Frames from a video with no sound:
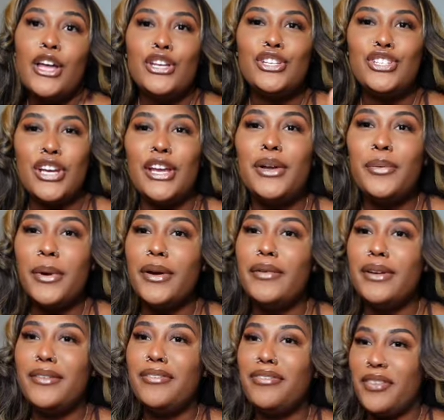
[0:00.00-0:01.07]

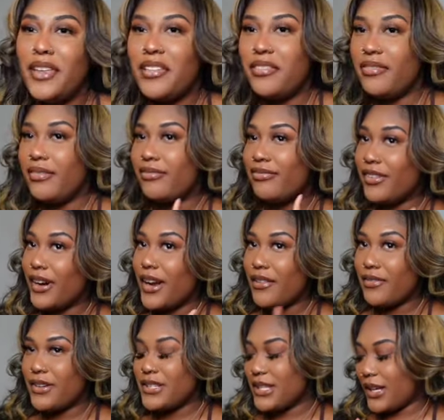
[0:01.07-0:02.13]
January 5th.
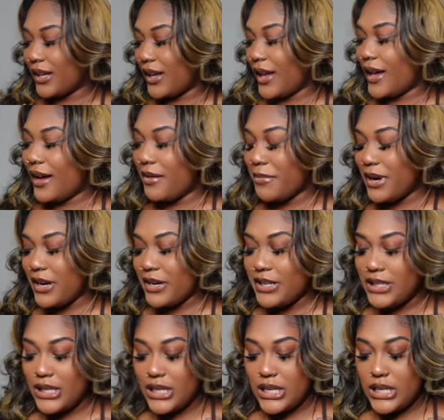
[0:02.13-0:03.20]
Forgot for a second. I got my hair
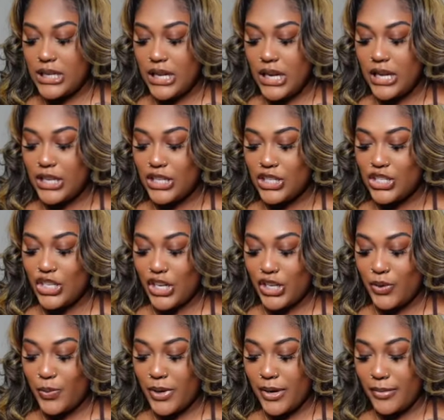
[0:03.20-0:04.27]
done
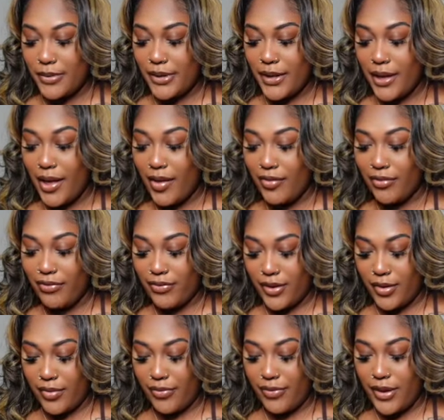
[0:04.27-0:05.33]
January
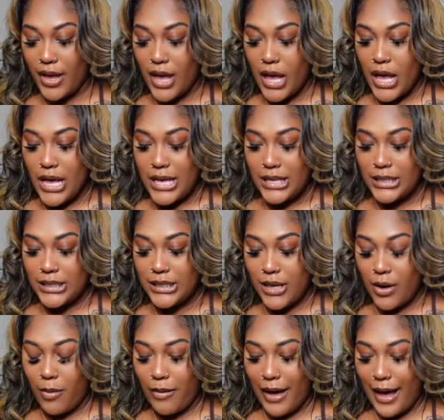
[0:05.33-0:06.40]
5th.
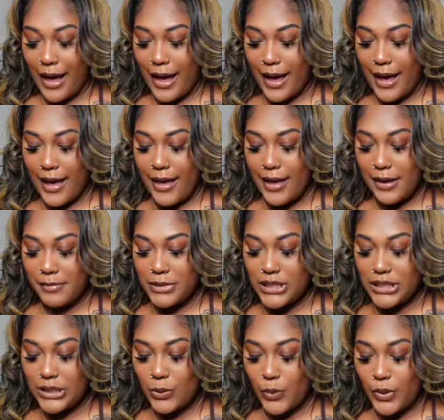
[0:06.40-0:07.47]
So I am
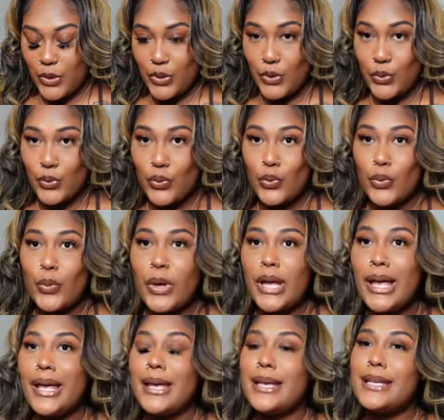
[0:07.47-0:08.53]
just going to
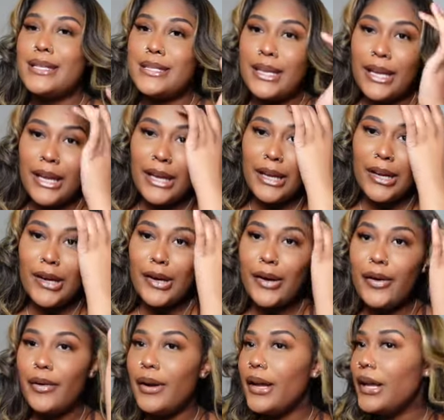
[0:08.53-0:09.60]
sit
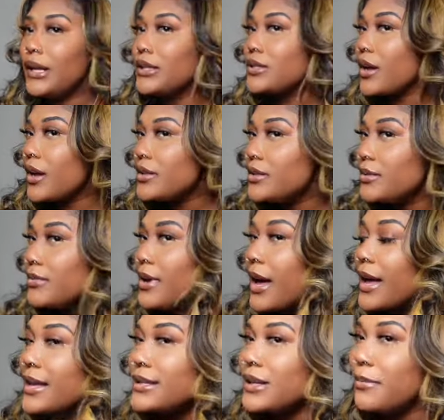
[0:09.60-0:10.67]
here and talk to you
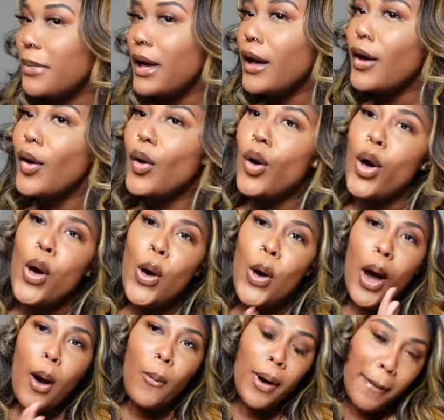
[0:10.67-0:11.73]
guys about
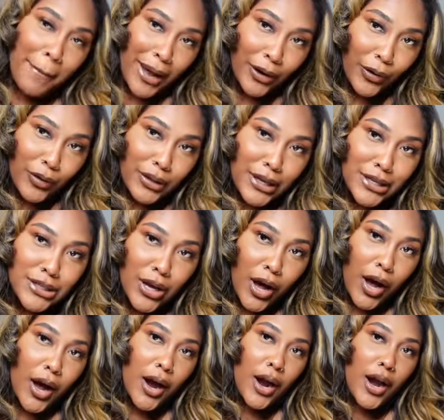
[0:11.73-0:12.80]
what microlinks
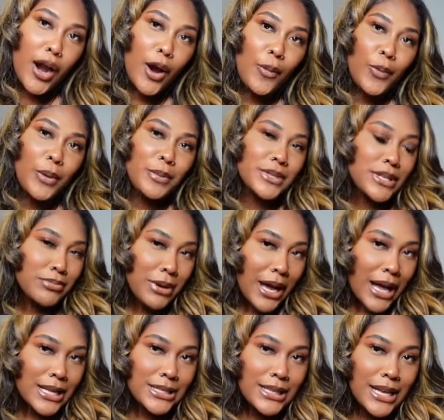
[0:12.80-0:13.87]
are, what was the
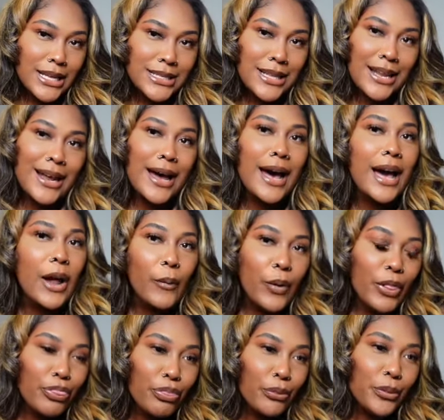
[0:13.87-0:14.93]
process that I
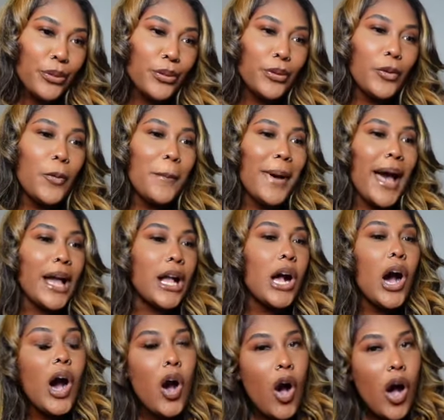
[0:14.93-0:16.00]
went through, my
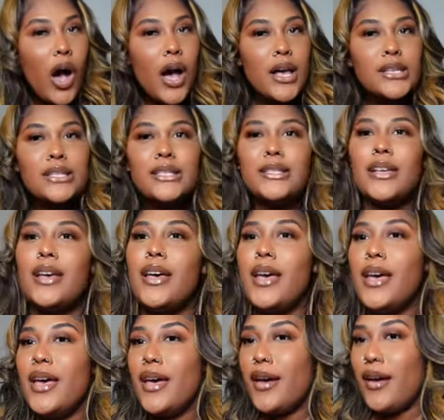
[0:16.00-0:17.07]
cost,
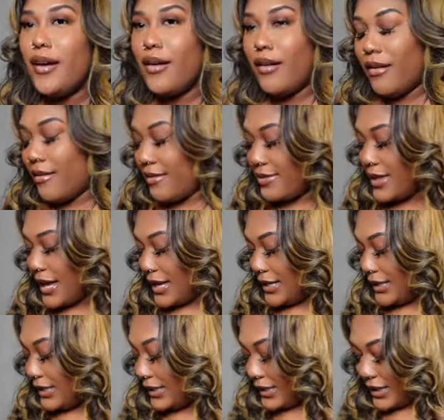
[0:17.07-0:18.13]
and all that
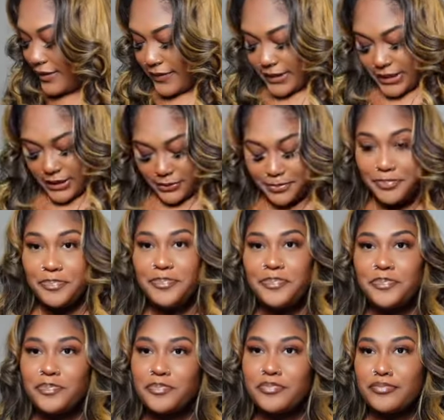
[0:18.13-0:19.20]
good stuff. So
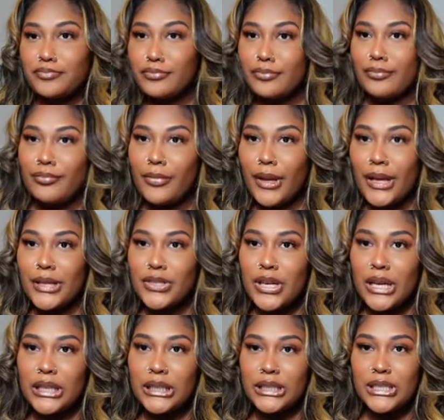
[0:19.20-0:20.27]
I'm
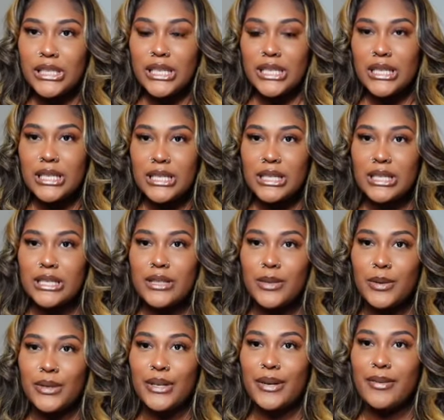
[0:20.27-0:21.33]
trying to adjust this because
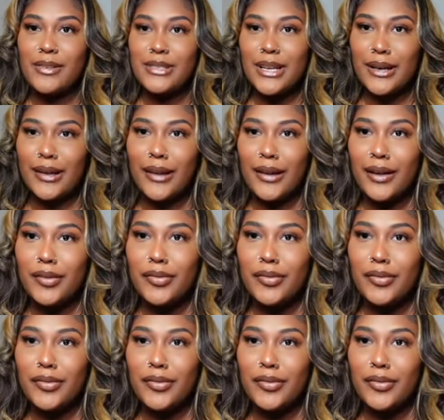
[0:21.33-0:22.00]
Lord knows I cannot